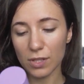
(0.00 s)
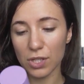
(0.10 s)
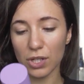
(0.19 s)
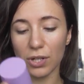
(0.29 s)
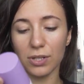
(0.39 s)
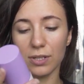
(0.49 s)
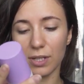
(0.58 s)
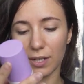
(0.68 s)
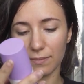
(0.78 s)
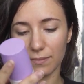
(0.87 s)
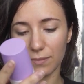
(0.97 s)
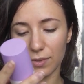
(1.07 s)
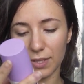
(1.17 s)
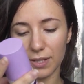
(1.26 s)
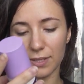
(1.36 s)
start
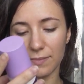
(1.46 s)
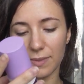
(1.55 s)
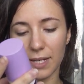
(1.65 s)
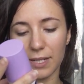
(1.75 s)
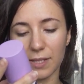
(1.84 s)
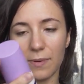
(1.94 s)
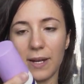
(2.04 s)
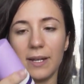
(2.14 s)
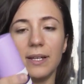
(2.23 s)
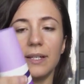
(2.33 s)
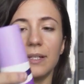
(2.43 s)
using some setting spray.